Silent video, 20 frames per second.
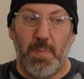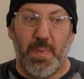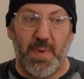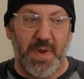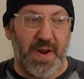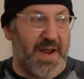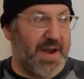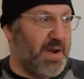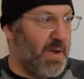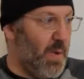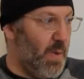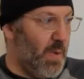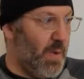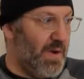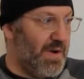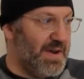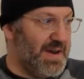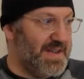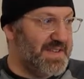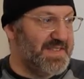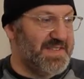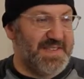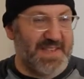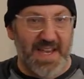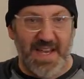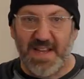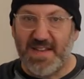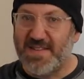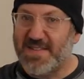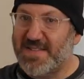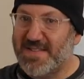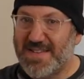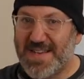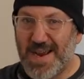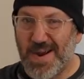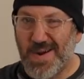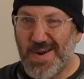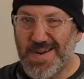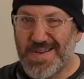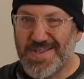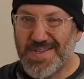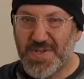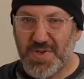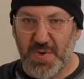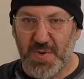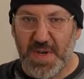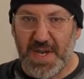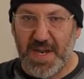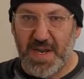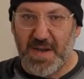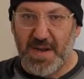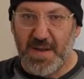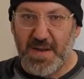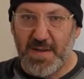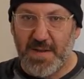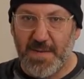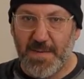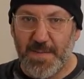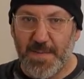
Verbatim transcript: but I don't want to sit and stare at a screen.